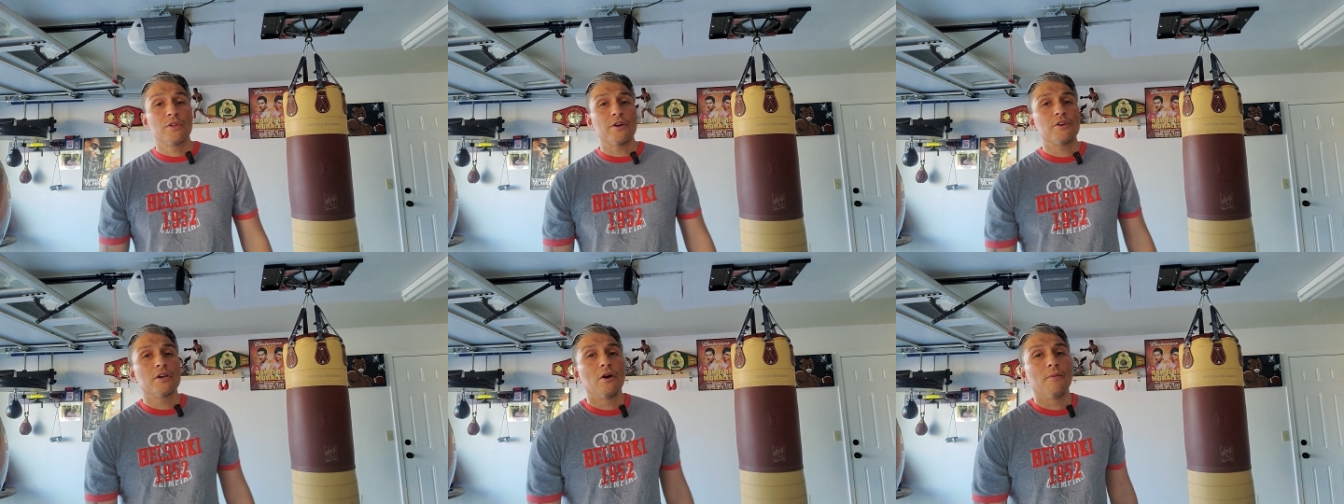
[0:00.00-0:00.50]

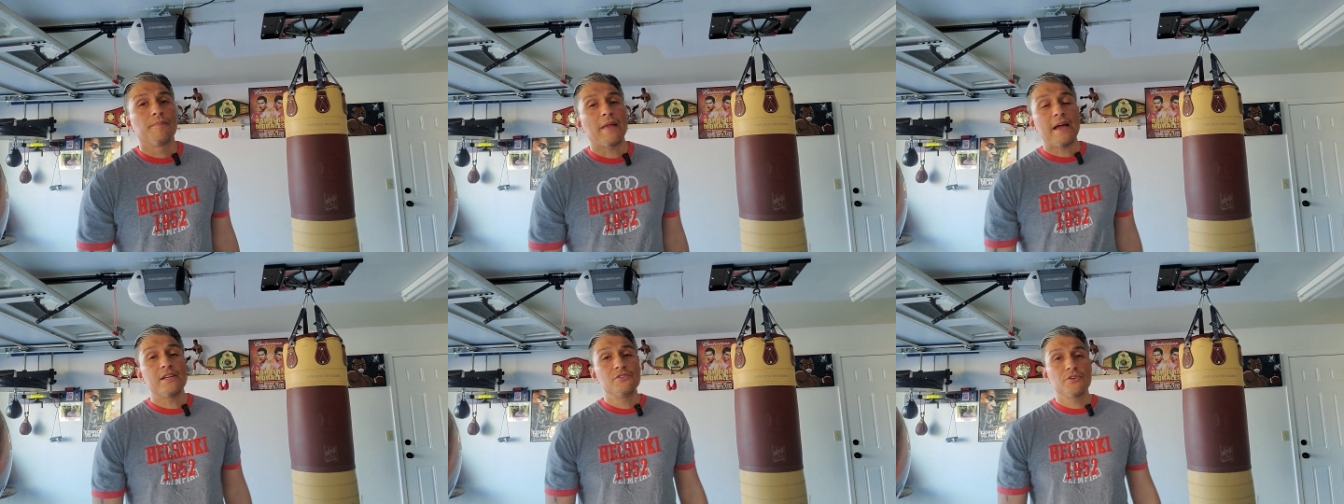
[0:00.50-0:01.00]
there you go.
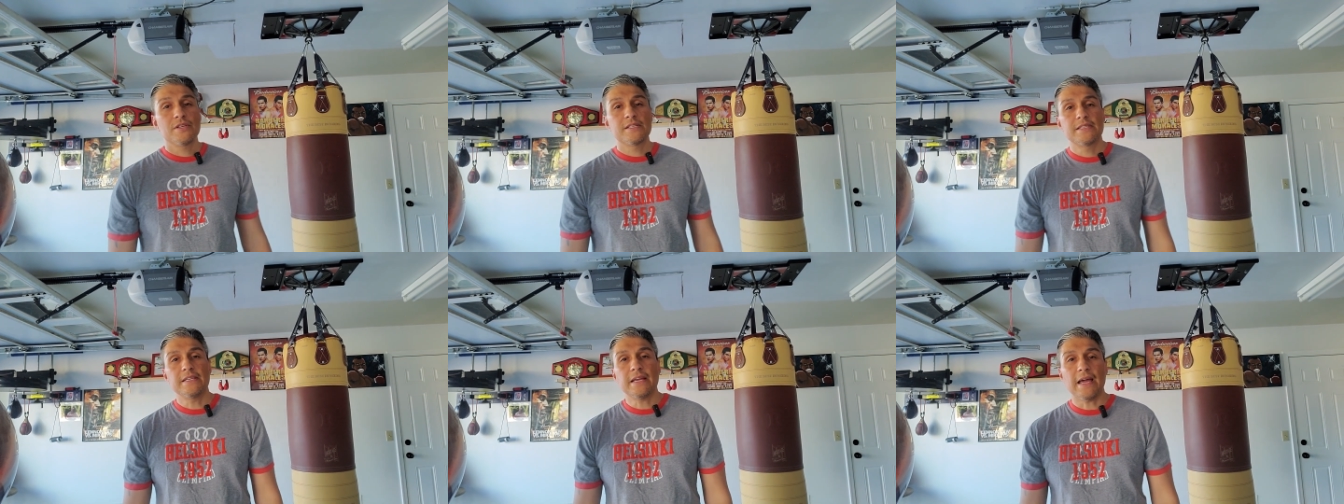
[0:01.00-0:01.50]
As you can
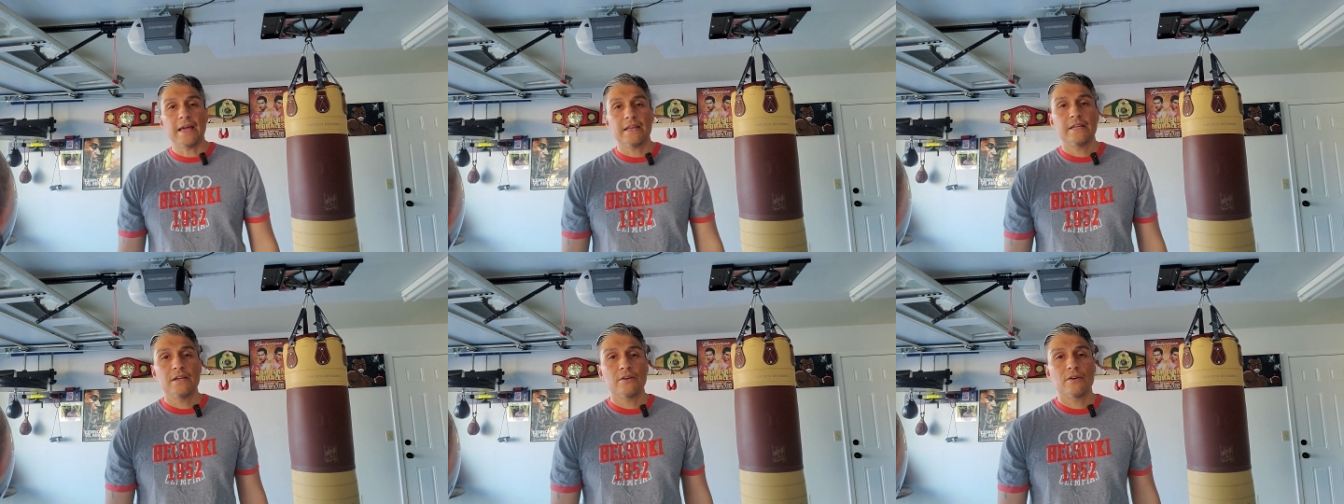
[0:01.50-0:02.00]
see and
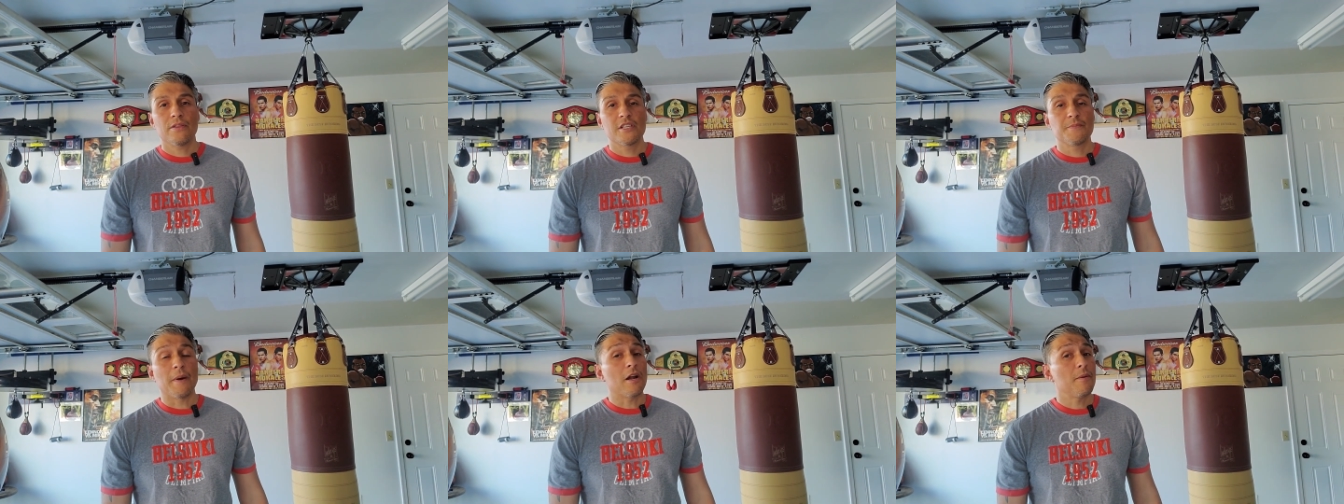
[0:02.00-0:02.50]
hear, the
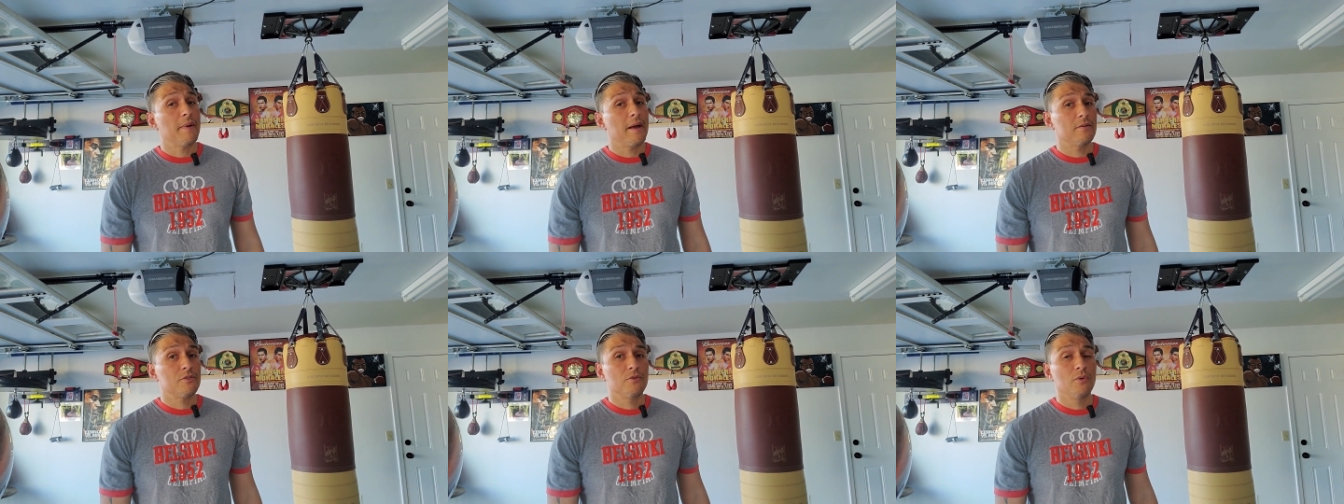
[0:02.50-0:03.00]
Spider
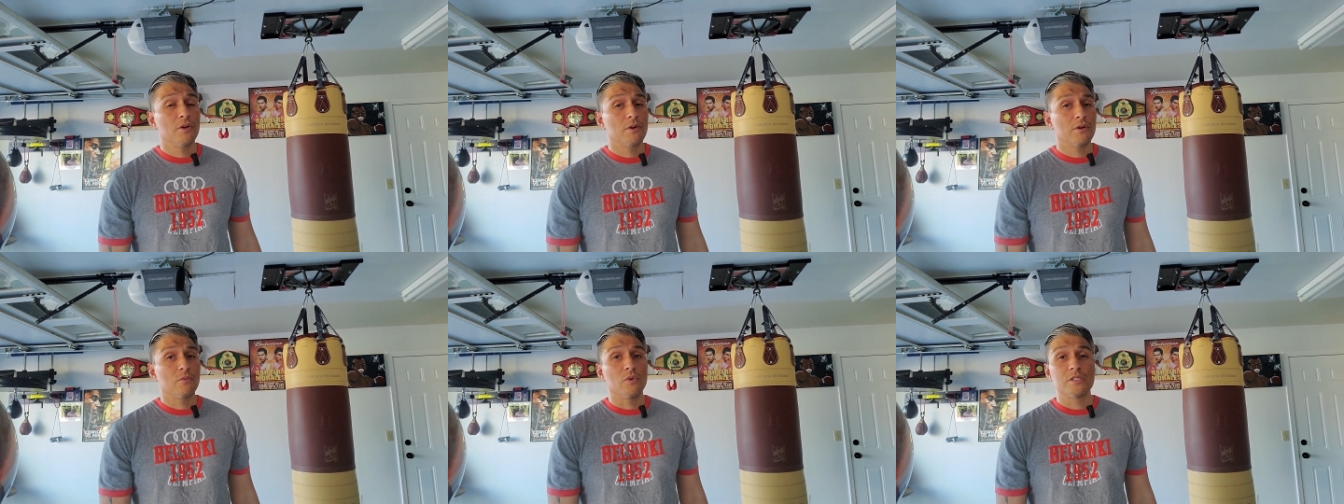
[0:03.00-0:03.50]
Mount
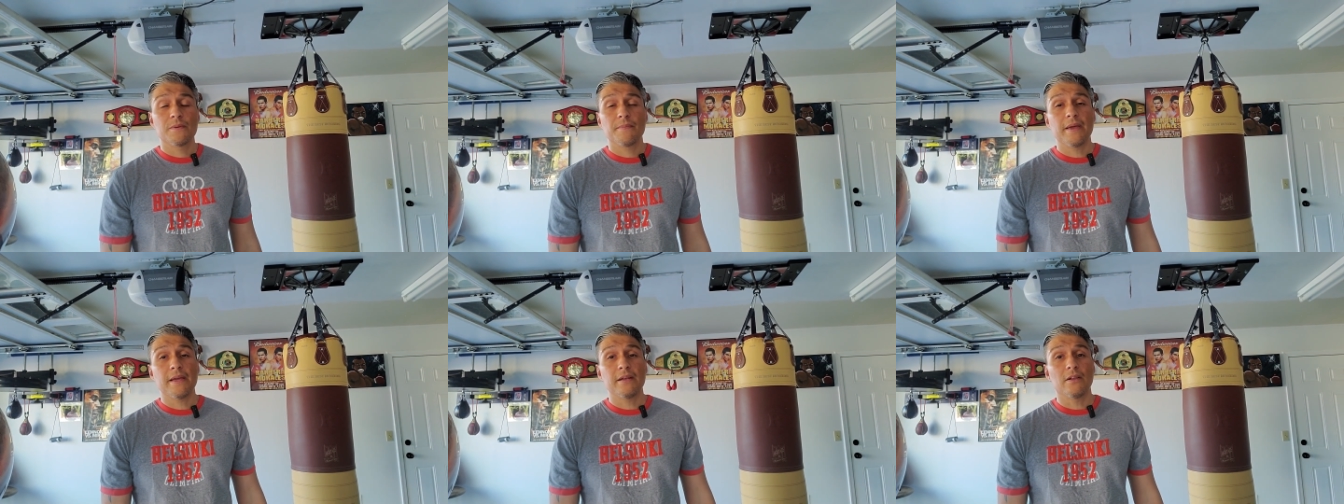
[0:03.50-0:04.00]
200 wasn't
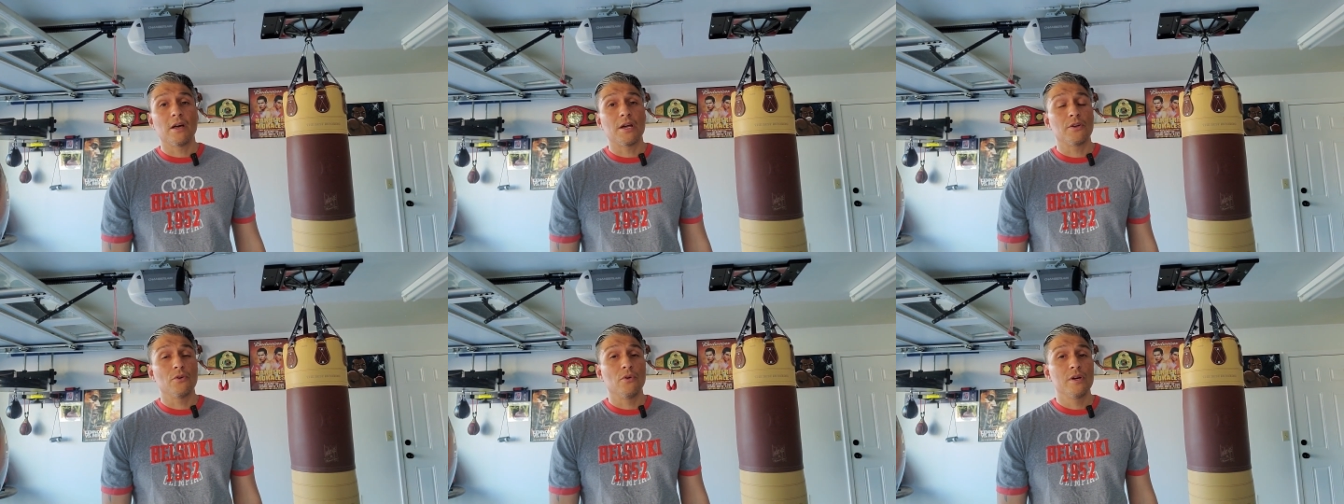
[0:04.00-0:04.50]
making a
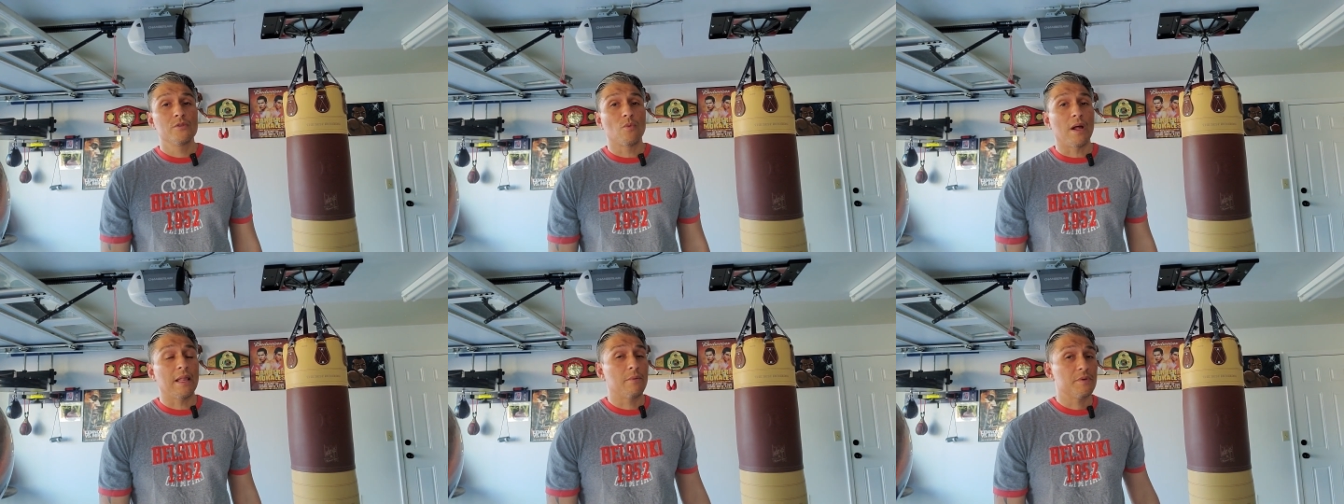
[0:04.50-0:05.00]
lot of noise
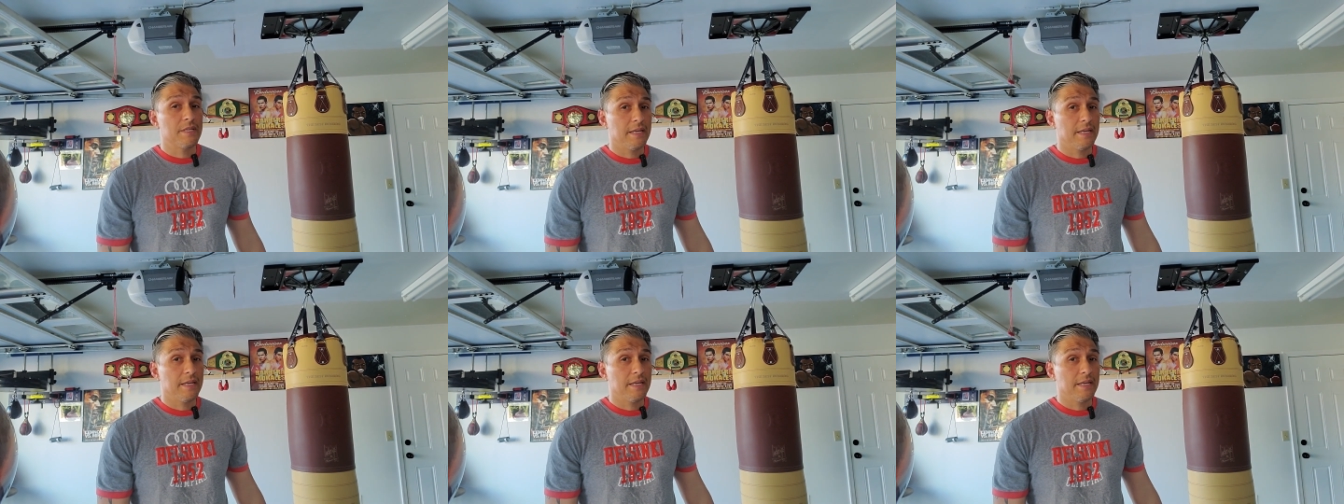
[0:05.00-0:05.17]
while I was